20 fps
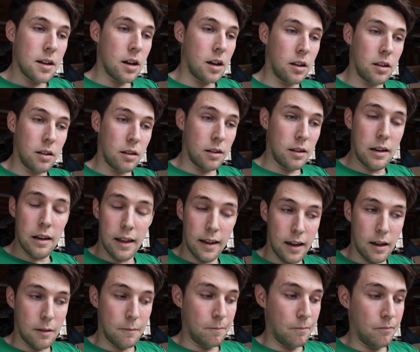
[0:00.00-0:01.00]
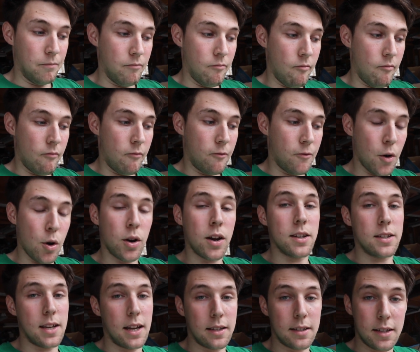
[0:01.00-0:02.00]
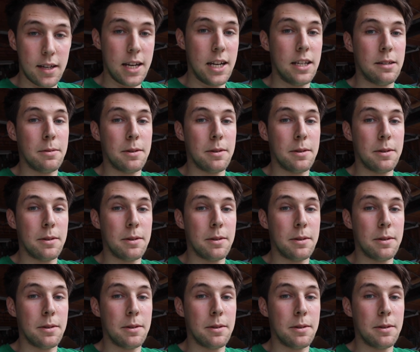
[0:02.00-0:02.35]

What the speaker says: like a Focus ST